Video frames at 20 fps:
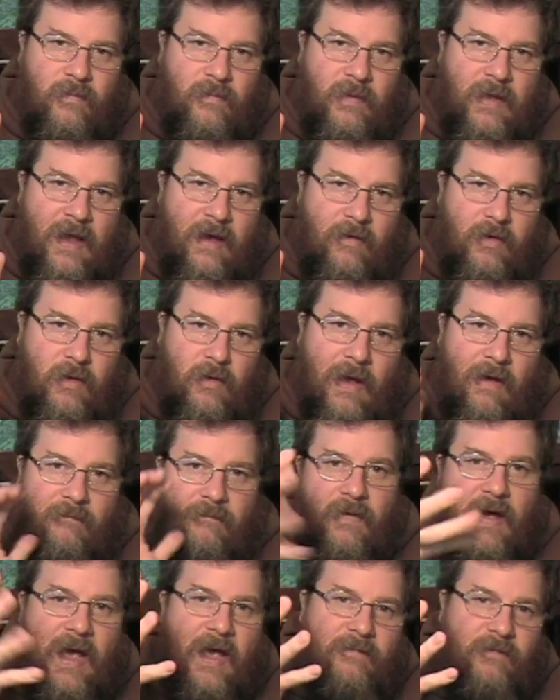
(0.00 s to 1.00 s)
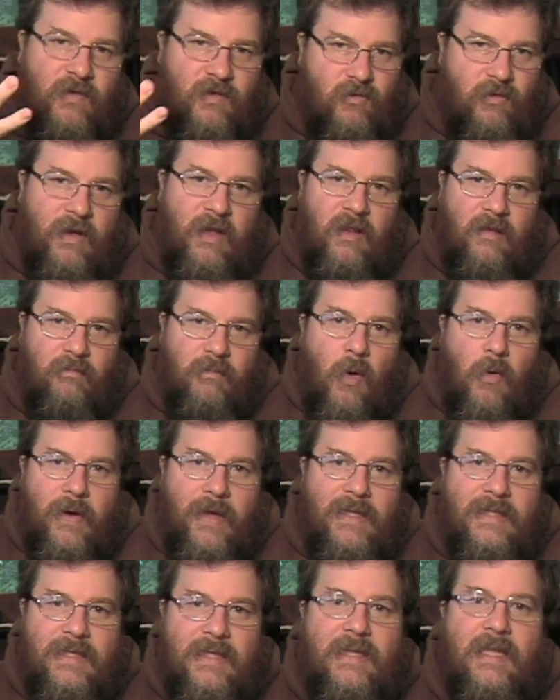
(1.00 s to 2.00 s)
Now, you have 5 strength
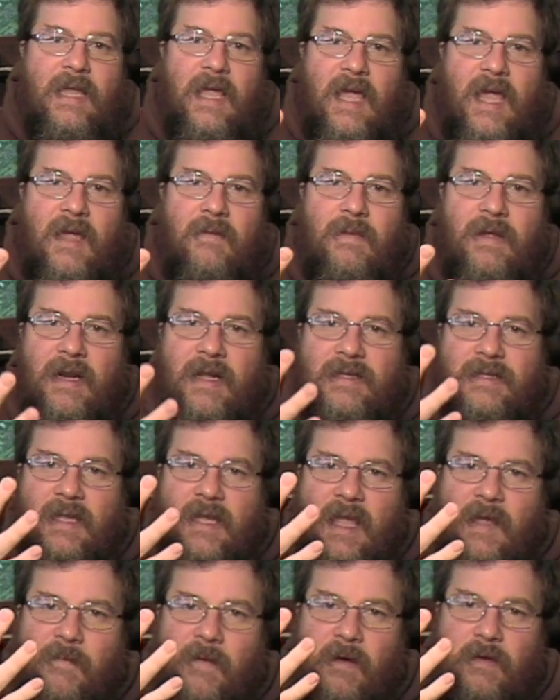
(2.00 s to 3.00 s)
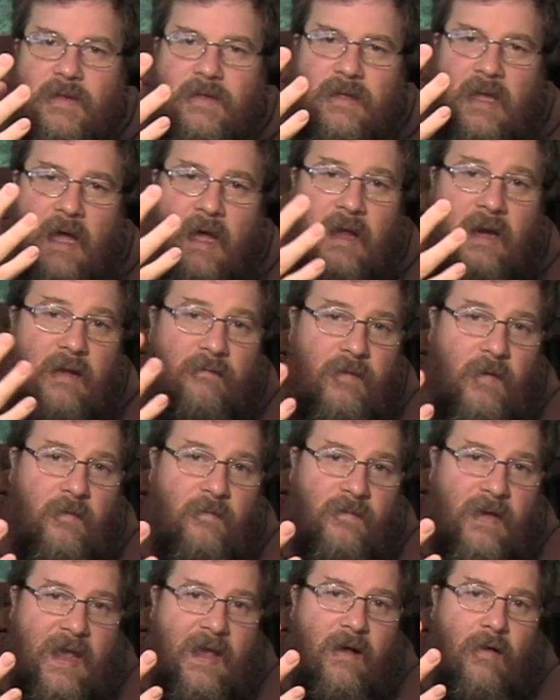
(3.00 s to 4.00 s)
points in the game, and as the game goes on, if you
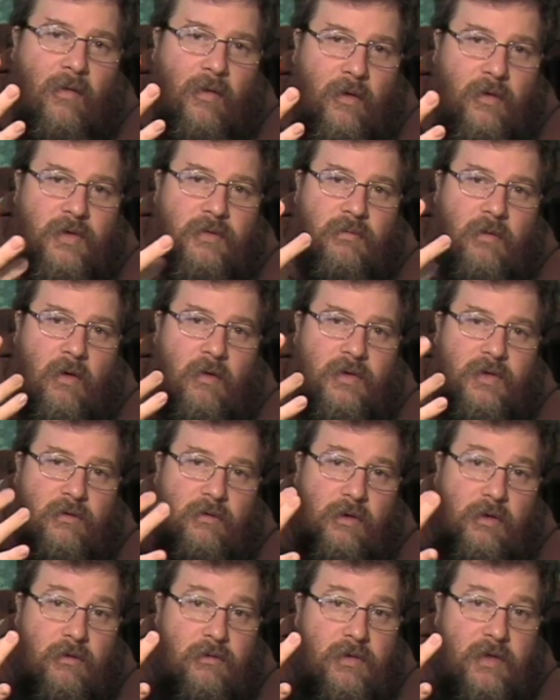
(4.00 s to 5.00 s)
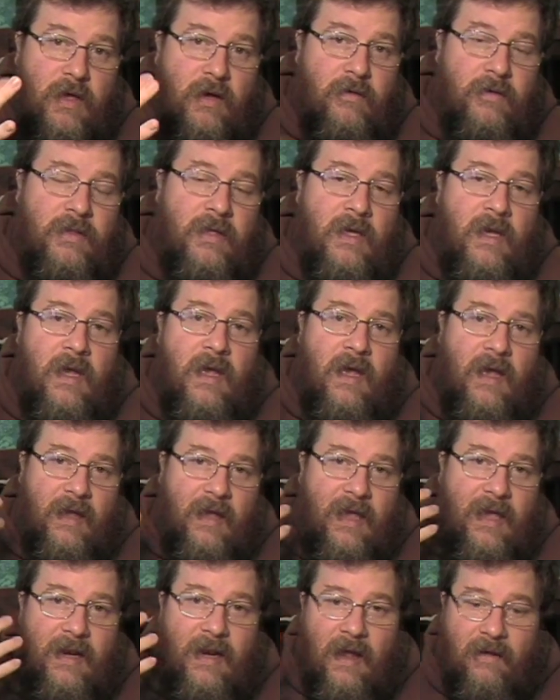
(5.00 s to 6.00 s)
fail those rolls, you lose those.
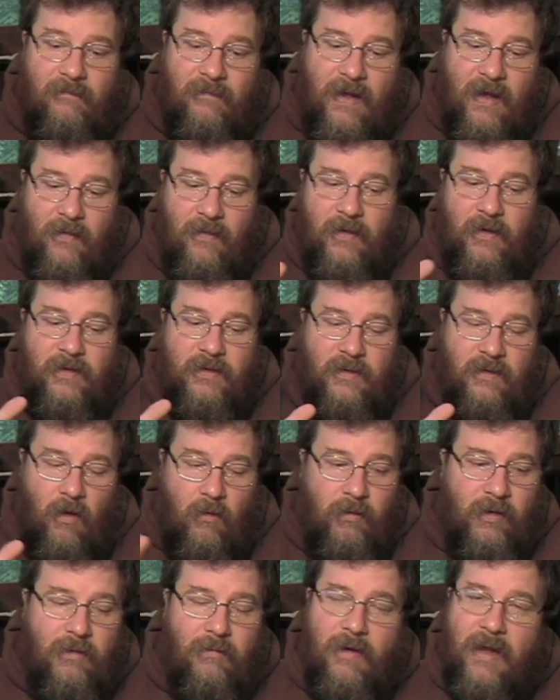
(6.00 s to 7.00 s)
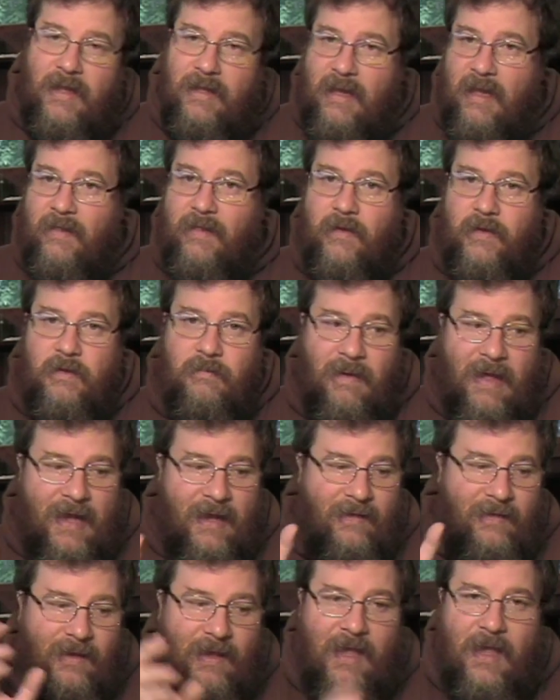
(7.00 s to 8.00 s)
Again, I found there's only way to get those
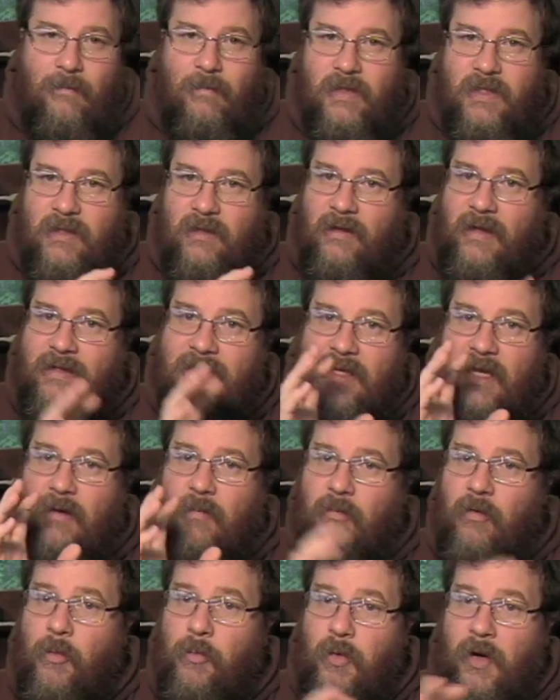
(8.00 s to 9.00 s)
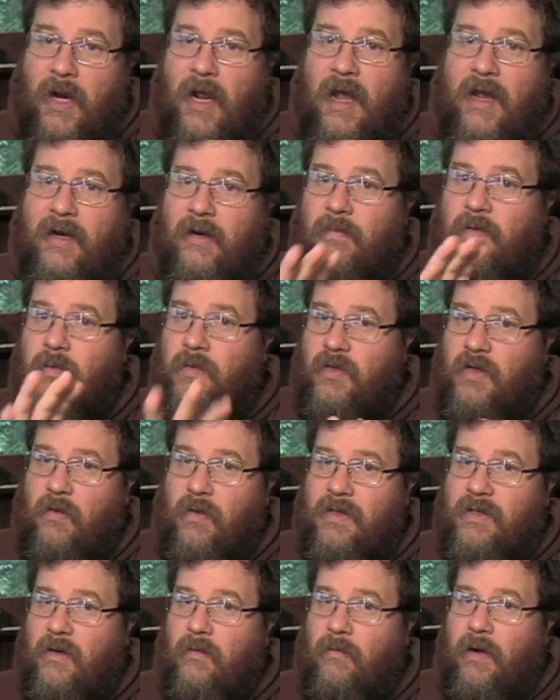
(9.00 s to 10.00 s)
back in the game was selecting appropriate items, which I
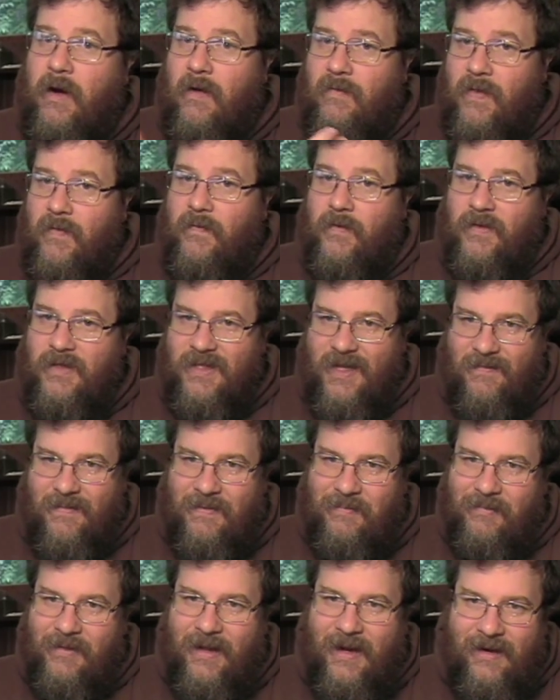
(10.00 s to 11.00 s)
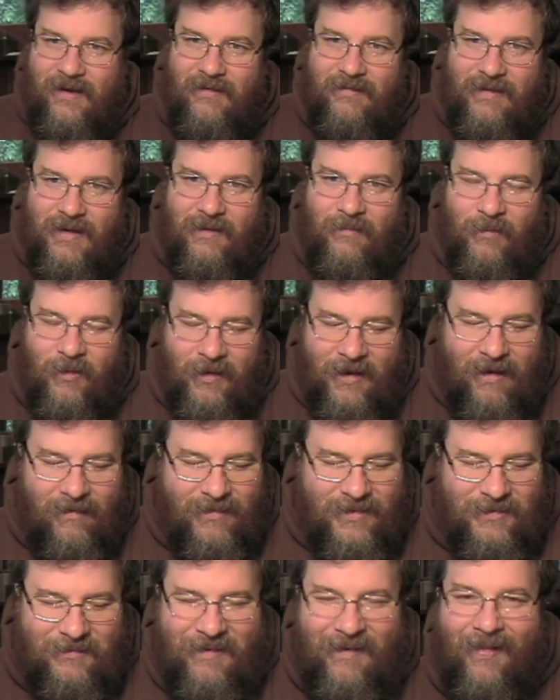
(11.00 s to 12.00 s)
wasn't aware of the first time I played. Didn't work out
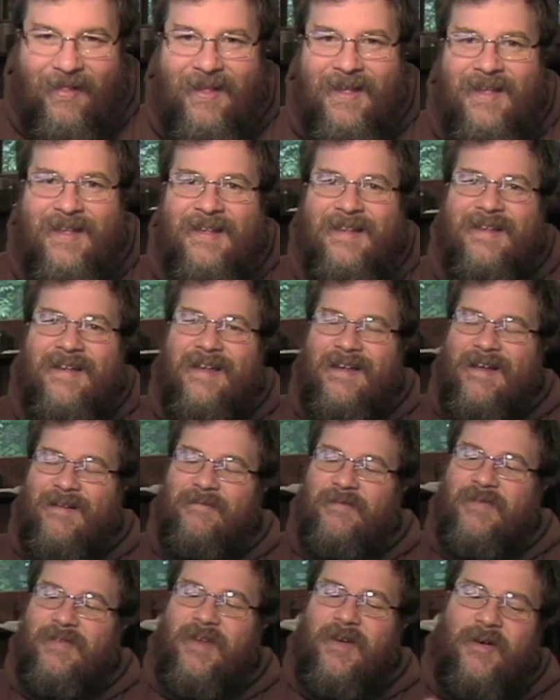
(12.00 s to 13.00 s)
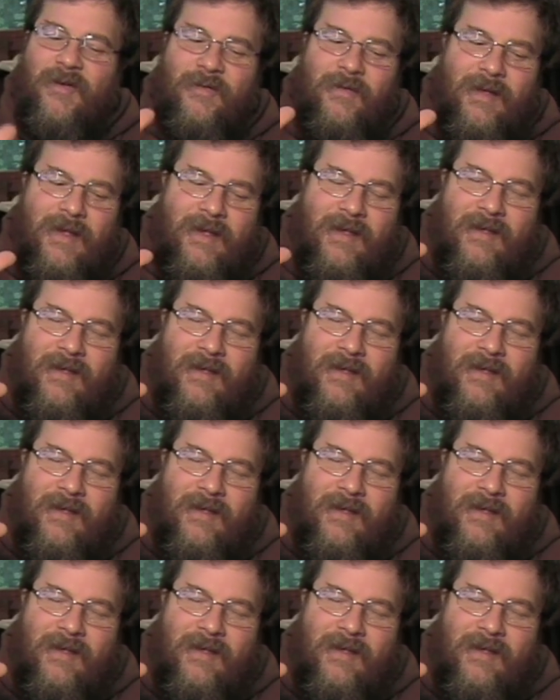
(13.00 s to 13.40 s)
so well. So